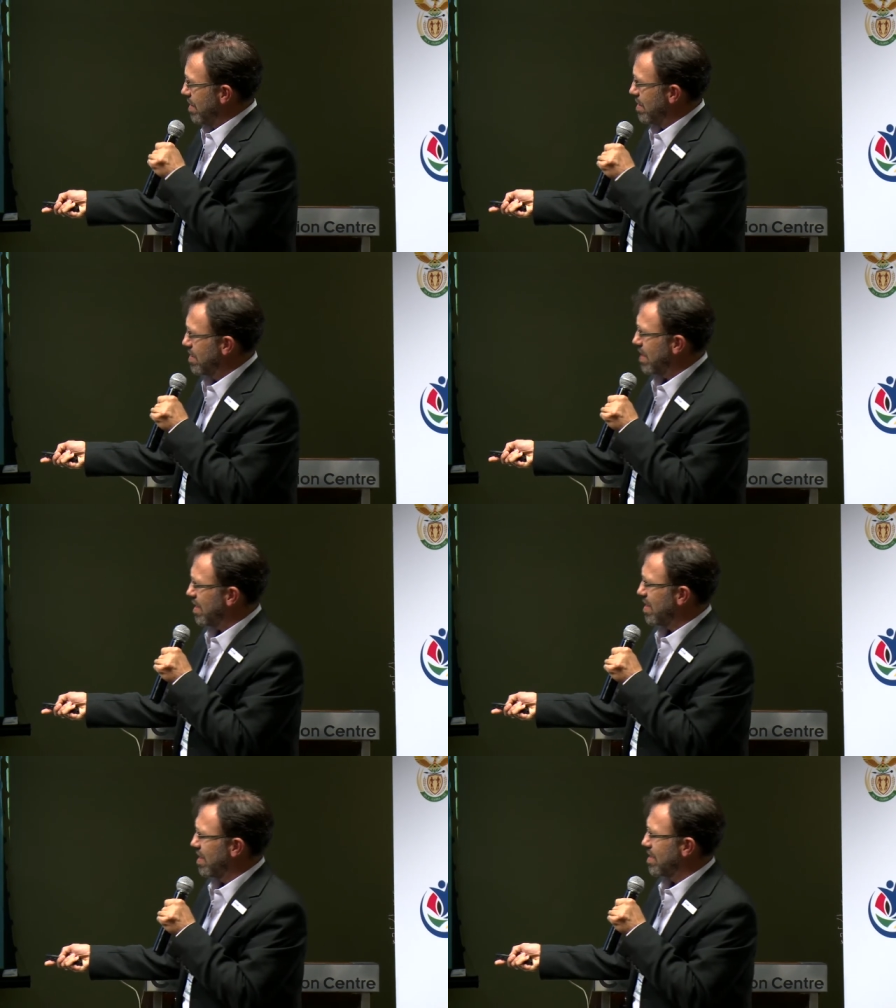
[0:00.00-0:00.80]
This I
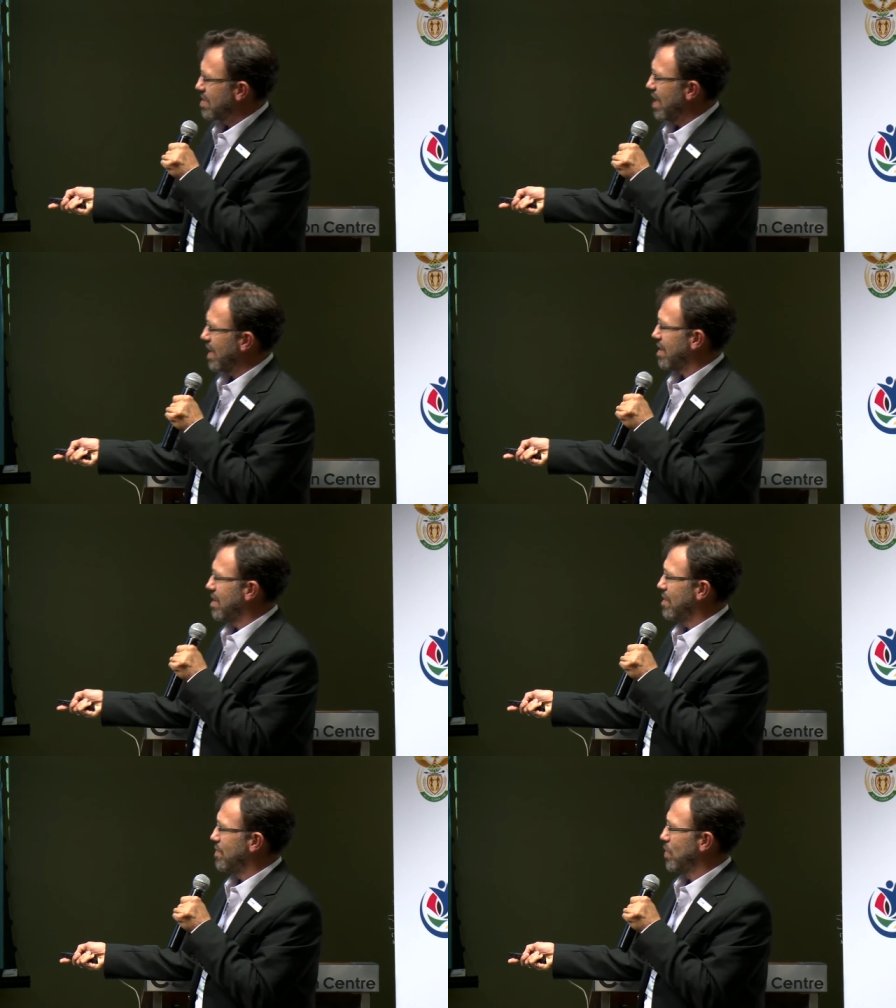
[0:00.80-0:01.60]
think is like
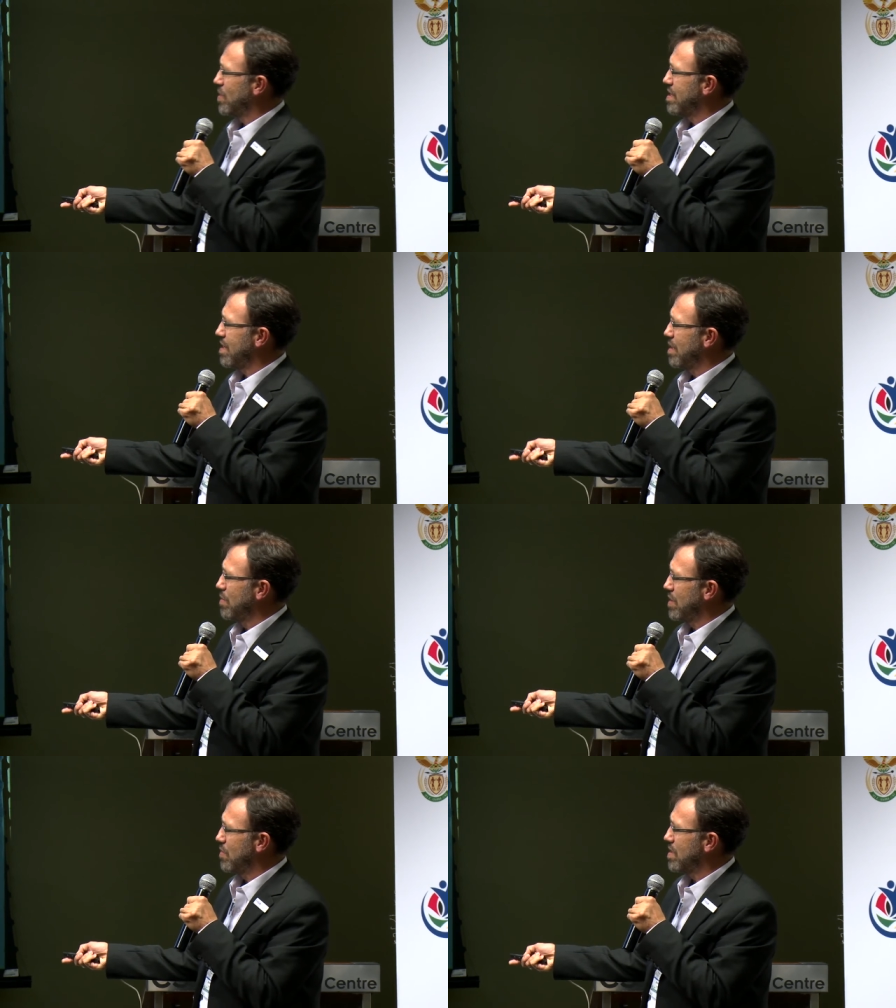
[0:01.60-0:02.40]
40
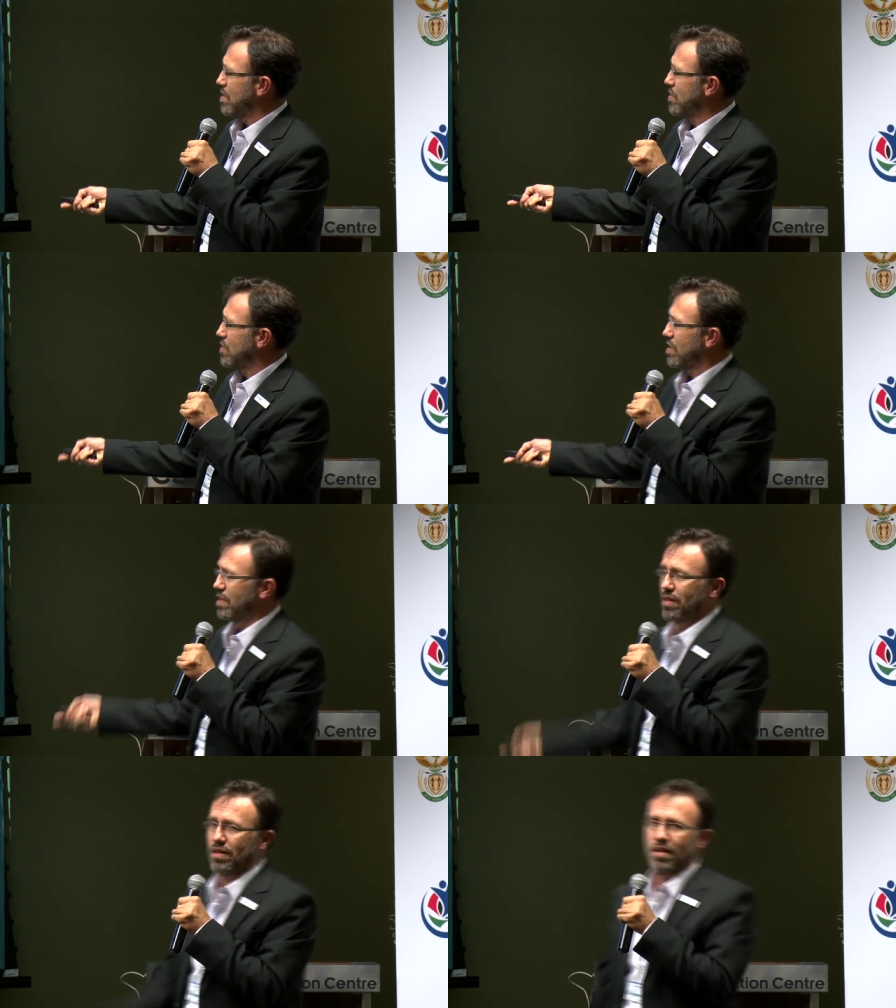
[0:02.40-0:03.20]
centimeter resolution.